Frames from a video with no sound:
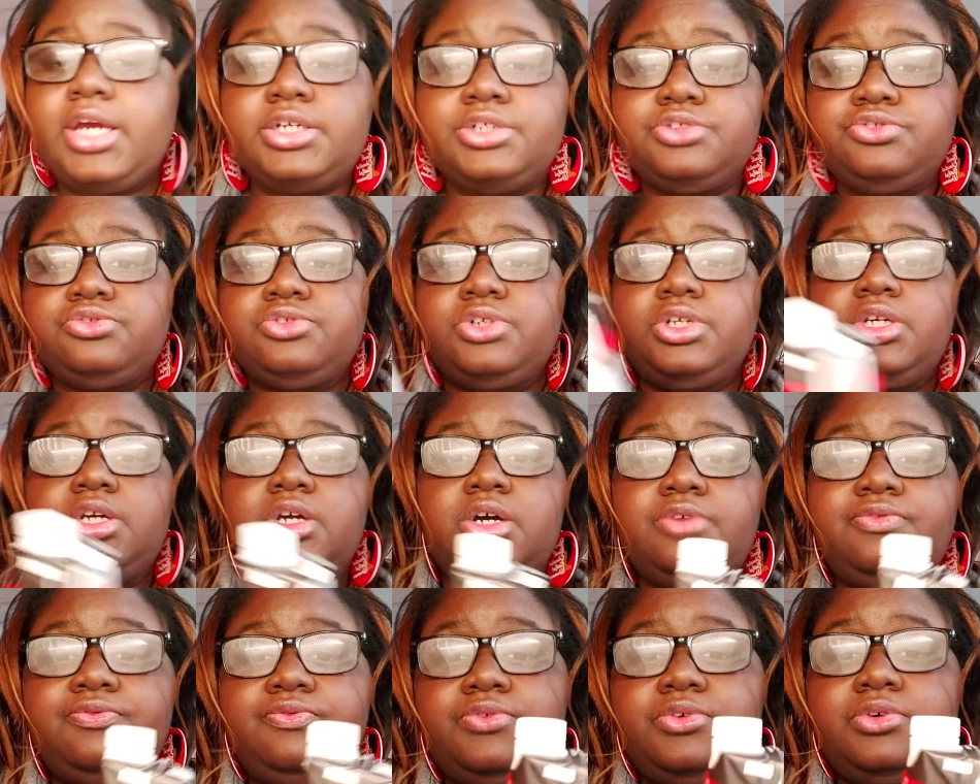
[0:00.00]
drink
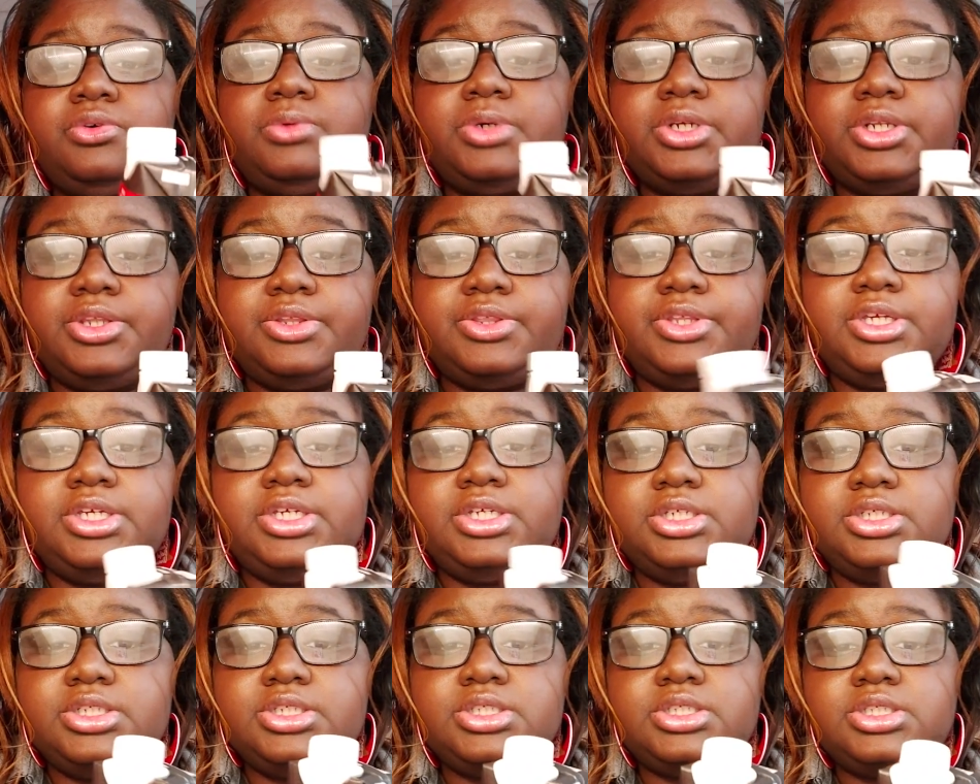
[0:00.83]
a full one of
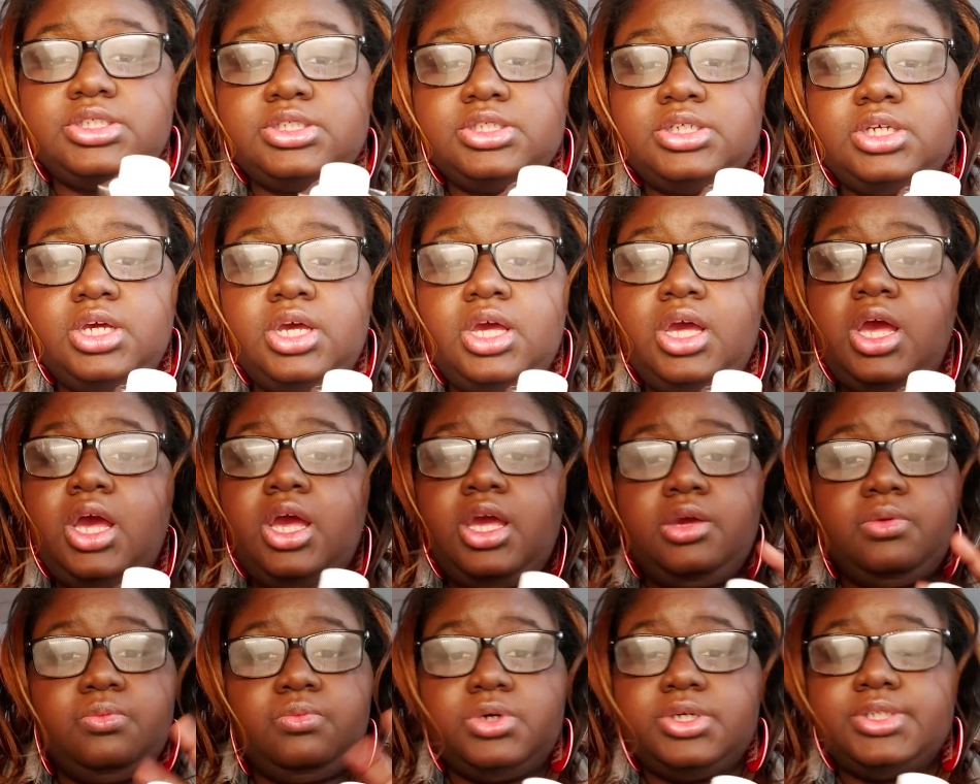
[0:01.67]
these
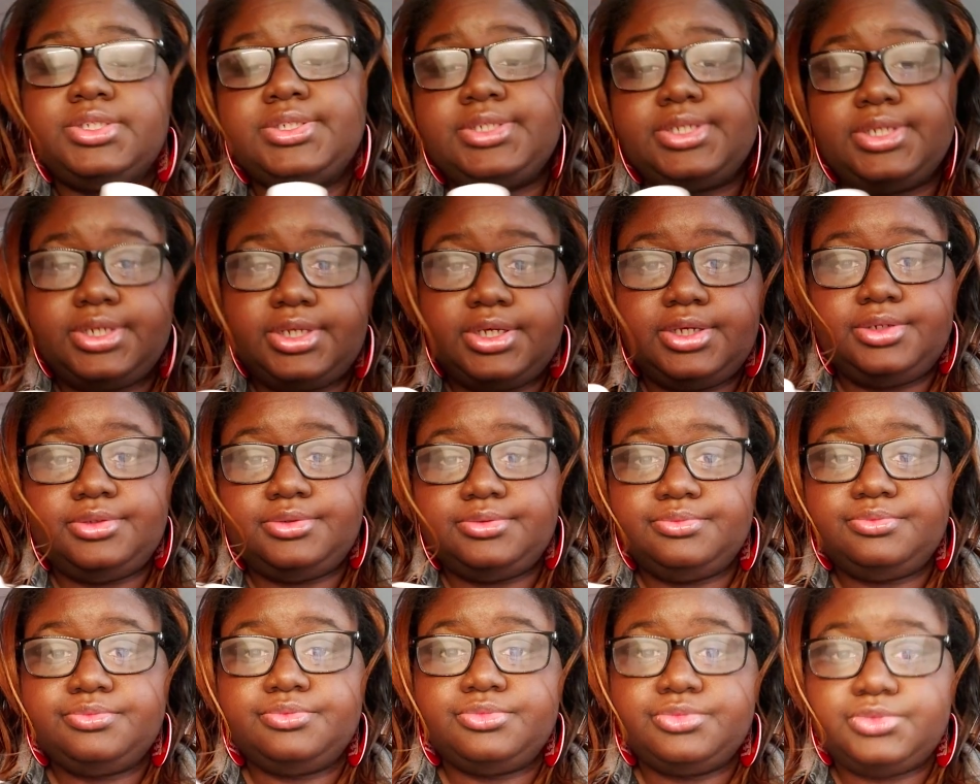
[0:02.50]
in one
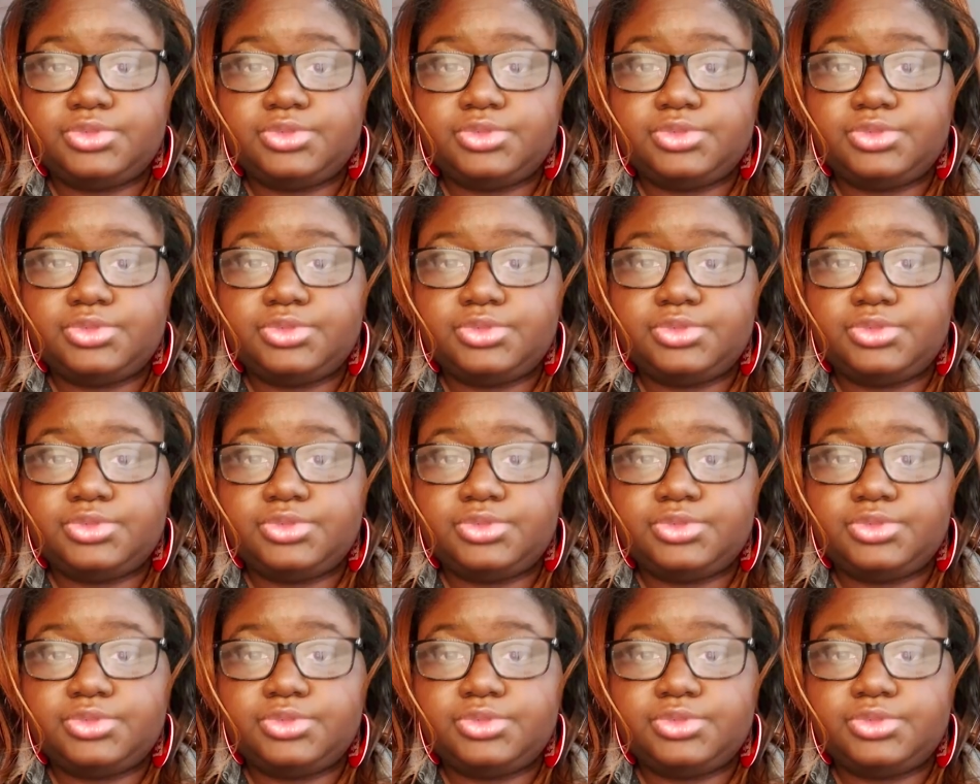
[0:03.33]
sitting.